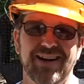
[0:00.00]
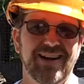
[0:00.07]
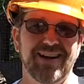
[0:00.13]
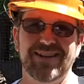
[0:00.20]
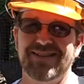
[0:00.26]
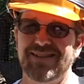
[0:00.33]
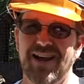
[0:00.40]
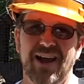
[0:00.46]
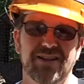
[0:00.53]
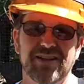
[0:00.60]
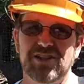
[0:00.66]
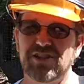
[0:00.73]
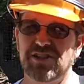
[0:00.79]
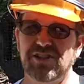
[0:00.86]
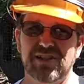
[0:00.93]
It's not, you
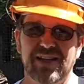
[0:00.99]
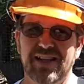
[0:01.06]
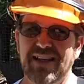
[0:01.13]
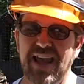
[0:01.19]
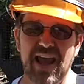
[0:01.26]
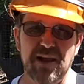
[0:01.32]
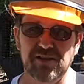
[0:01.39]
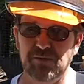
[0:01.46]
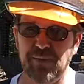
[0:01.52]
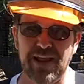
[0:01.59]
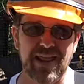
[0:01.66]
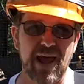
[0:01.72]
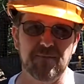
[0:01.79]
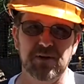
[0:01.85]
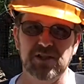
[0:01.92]
just can't
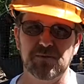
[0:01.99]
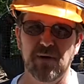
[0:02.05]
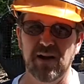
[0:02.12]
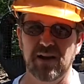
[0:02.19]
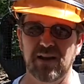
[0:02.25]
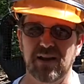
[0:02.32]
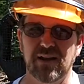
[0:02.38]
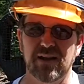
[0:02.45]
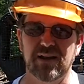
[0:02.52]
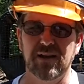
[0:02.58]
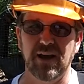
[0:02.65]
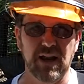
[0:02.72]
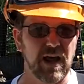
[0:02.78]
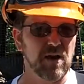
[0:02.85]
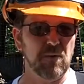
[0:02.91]
spend that much money.
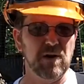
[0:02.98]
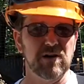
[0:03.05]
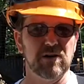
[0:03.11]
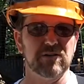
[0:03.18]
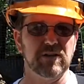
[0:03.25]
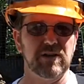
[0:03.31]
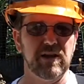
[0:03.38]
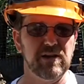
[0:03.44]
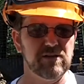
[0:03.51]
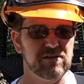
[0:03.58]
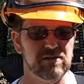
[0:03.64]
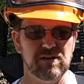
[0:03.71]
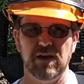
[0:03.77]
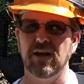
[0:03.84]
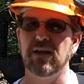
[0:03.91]
And I don't want to hurt the
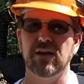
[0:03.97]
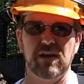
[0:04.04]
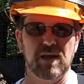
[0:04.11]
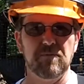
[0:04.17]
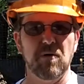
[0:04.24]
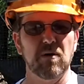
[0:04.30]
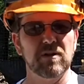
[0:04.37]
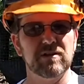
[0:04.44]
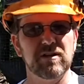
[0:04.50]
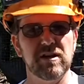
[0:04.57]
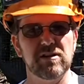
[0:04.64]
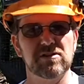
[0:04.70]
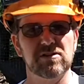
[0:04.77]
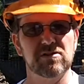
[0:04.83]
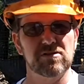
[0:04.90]
kids. Keep all the
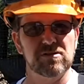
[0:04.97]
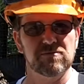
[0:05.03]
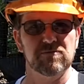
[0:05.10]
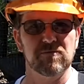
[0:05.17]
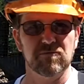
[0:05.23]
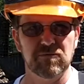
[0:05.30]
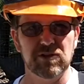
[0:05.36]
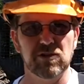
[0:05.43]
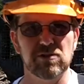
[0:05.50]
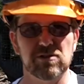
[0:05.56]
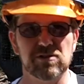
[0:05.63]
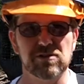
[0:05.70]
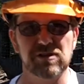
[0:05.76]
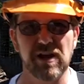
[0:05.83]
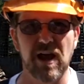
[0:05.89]
teachers, reduce
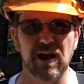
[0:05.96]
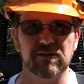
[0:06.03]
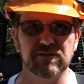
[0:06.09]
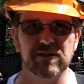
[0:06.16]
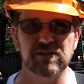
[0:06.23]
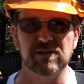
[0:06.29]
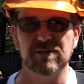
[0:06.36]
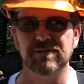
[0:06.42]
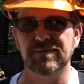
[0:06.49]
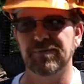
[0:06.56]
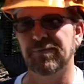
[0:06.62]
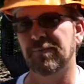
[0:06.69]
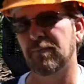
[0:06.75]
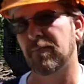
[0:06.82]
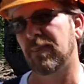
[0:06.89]
their salaries.
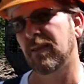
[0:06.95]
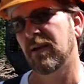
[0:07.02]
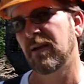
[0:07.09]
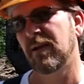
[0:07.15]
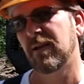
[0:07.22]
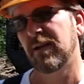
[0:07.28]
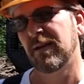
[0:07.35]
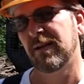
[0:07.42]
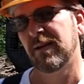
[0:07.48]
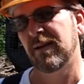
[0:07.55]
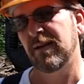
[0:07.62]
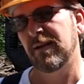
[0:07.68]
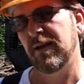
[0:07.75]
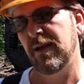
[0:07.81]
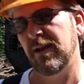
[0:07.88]

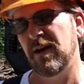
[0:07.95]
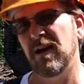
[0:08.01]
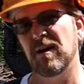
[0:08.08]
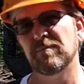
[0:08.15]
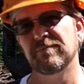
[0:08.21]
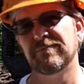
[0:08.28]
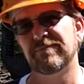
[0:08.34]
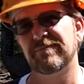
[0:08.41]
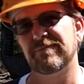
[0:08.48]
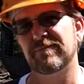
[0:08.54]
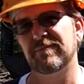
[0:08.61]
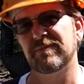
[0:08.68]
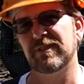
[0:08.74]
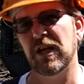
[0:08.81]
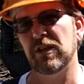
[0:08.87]
And
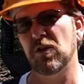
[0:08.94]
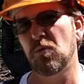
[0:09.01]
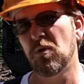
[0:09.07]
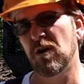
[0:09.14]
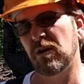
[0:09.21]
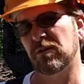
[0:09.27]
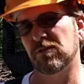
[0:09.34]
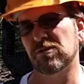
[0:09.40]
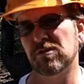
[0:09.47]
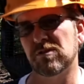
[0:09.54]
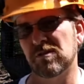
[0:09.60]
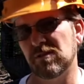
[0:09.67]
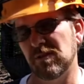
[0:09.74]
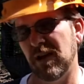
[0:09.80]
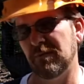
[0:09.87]
getting to work, I
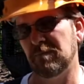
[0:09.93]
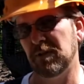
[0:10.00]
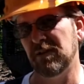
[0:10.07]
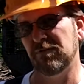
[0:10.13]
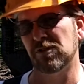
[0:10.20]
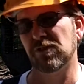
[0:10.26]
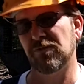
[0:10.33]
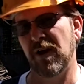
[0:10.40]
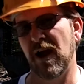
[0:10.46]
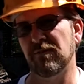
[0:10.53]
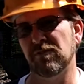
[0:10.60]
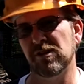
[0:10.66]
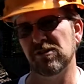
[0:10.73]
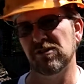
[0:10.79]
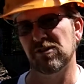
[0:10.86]
believe there's 5
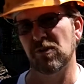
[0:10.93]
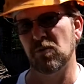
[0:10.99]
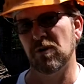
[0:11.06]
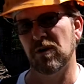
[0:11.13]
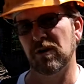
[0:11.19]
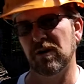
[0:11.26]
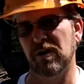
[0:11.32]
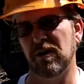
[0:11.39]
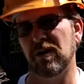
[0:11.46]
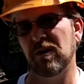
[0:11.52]
reasons to work.